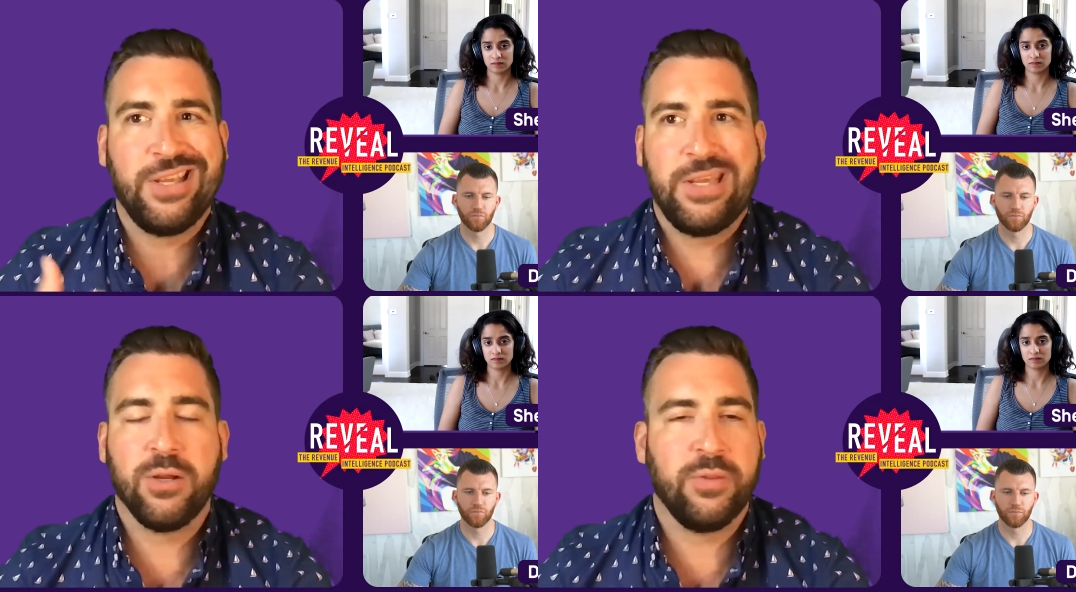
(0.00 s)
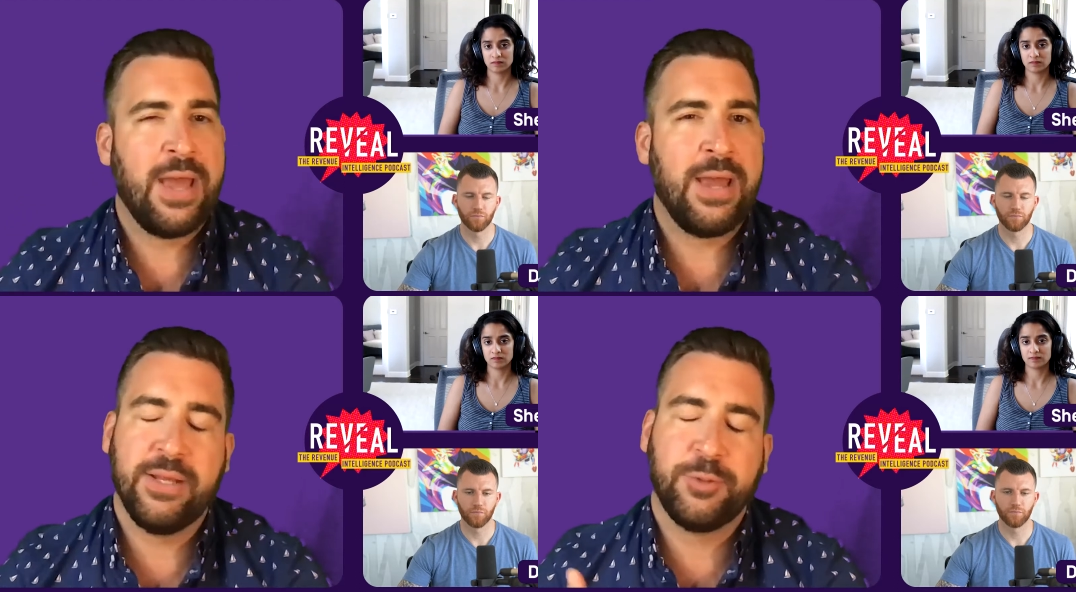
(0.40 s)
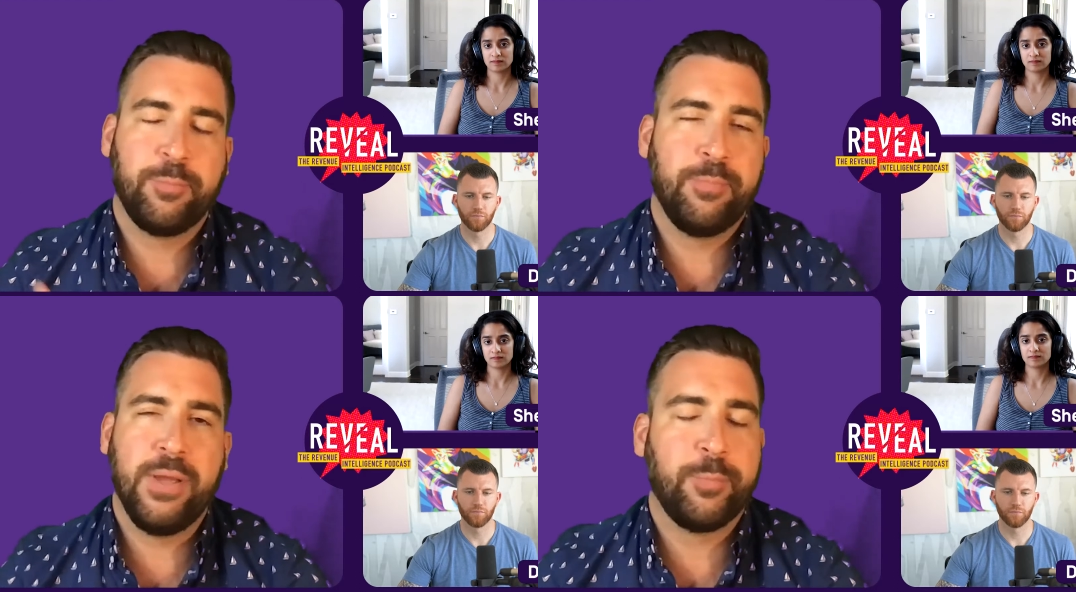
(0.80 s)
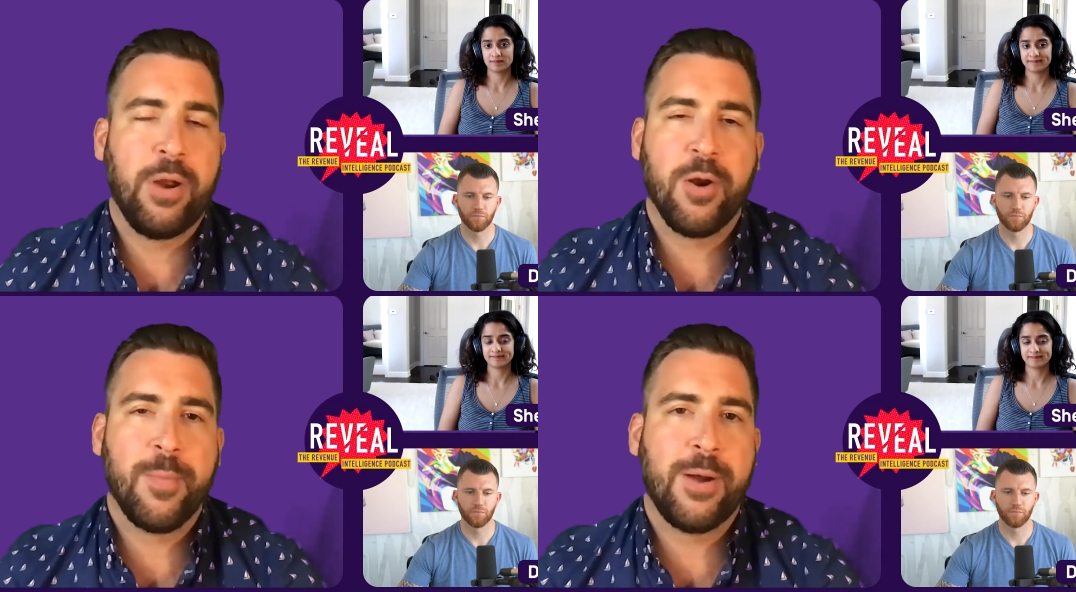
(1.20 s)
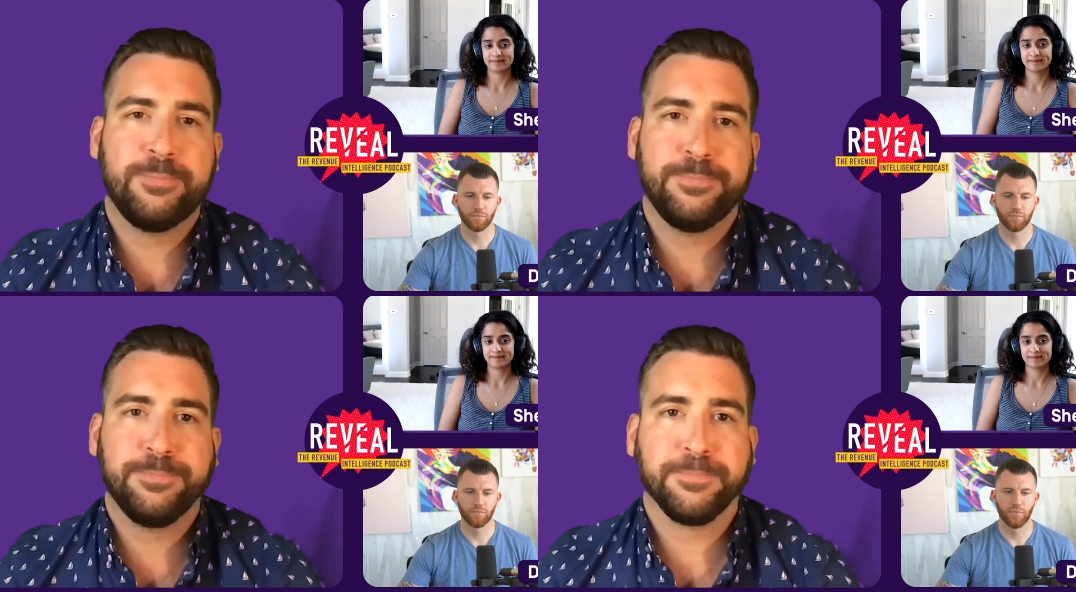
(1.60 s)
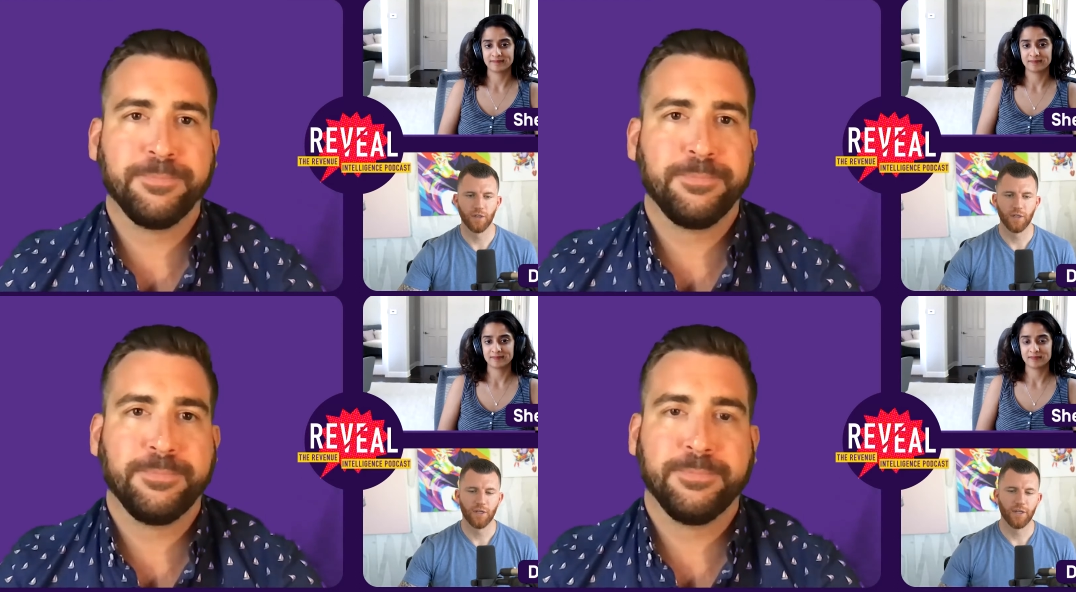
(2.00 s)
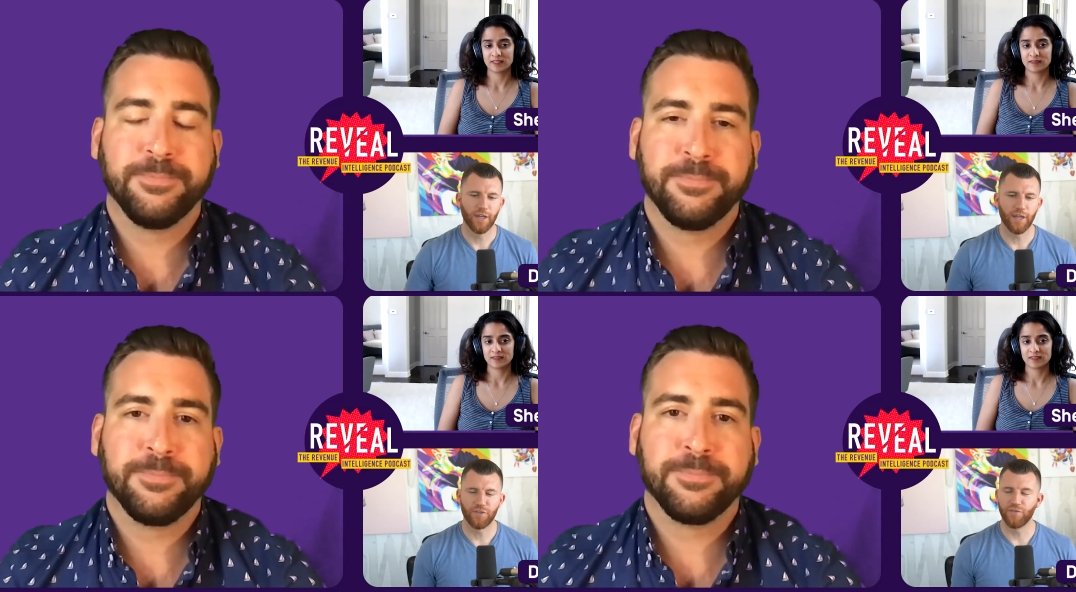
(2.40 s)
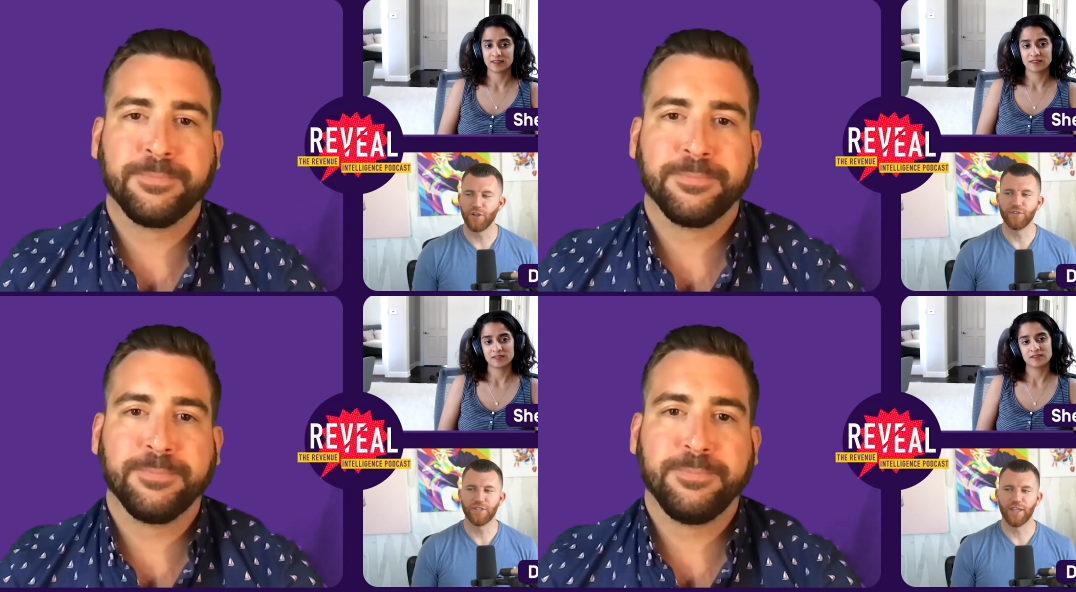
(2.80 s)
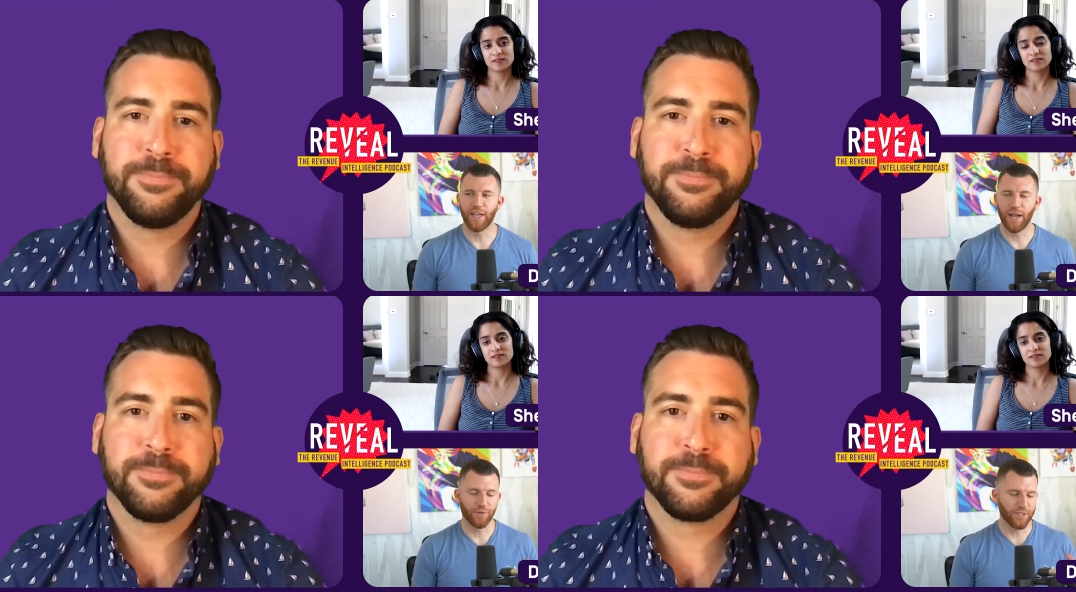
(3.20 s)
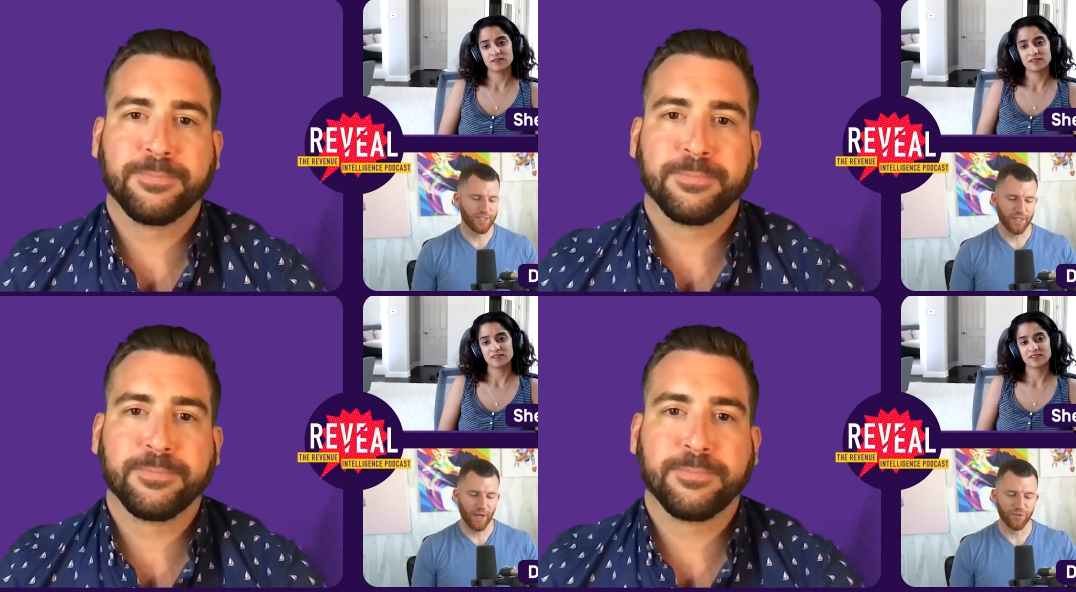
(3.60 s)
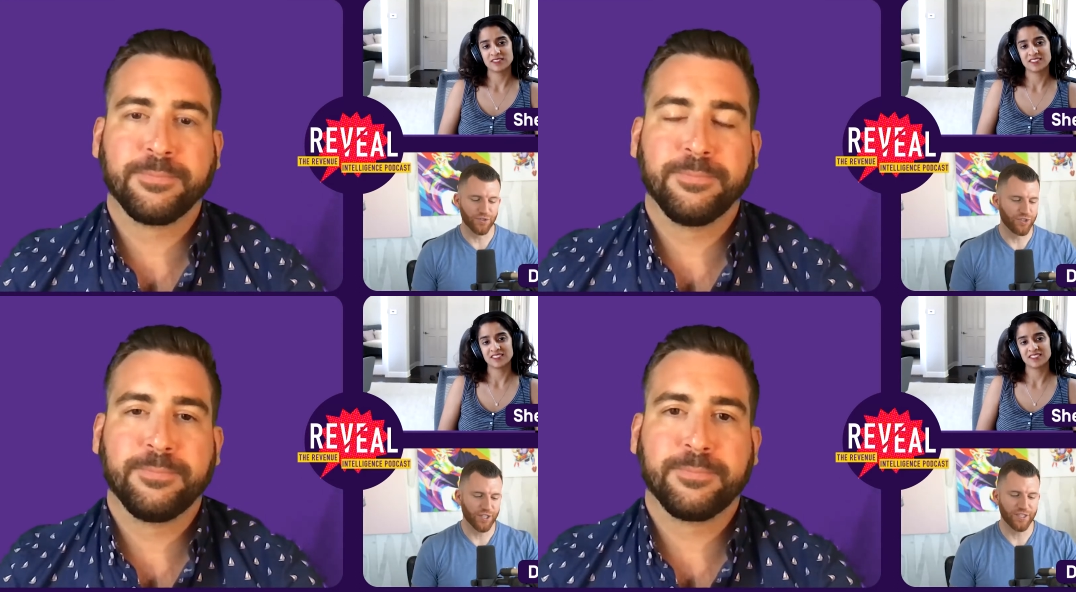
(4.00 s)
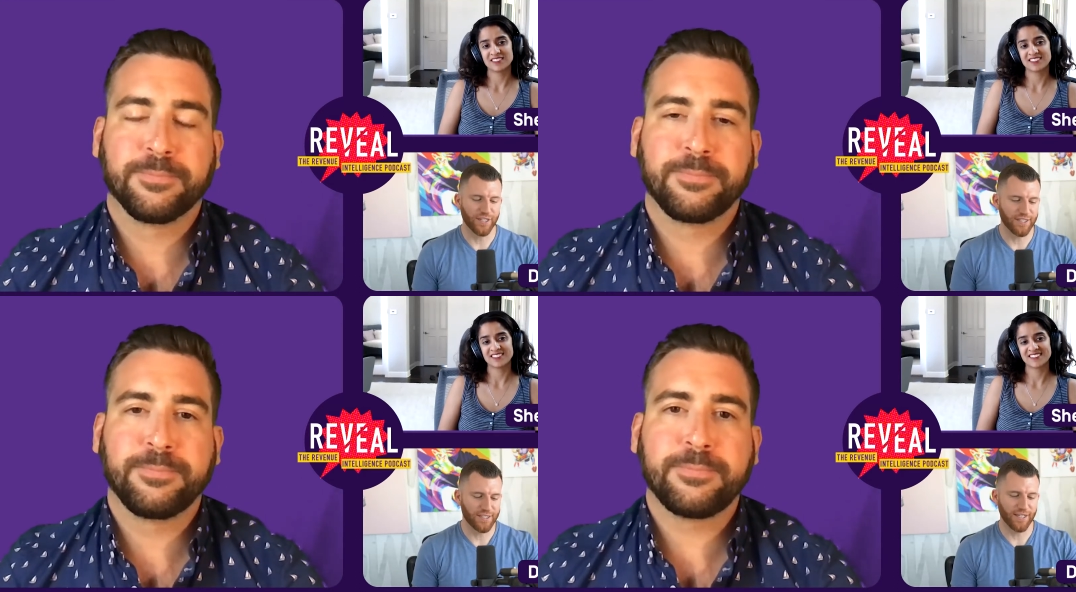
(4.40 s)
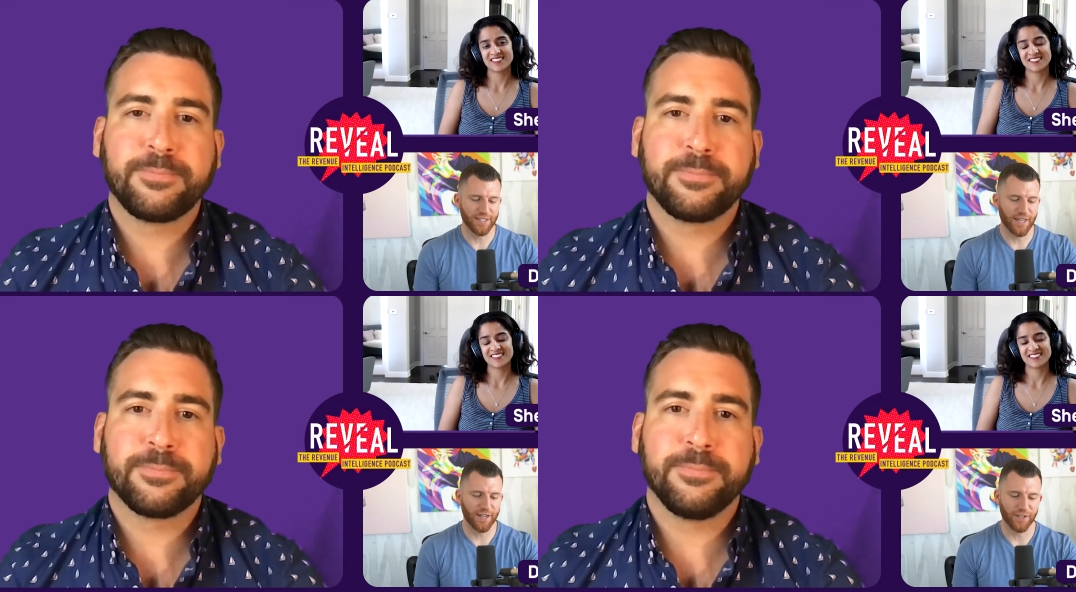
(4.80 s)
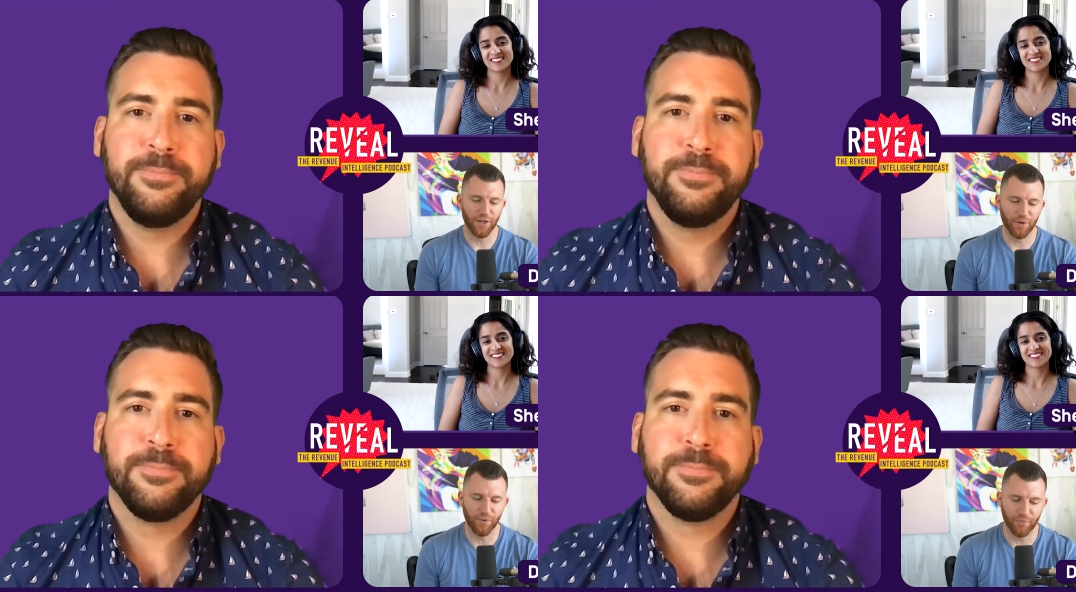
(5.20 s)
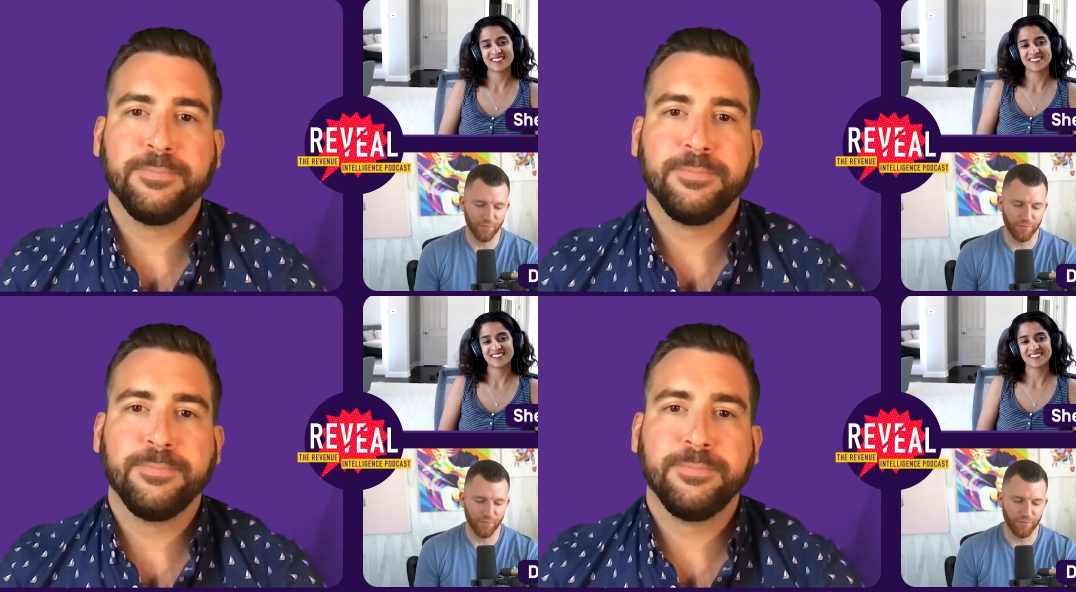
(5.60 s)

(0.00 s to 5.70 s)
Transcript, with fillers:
Speaker 1: to hear that is is paramount.
Speaker 2: It's funny you said that. I was I was just gonna say this anecdote, but,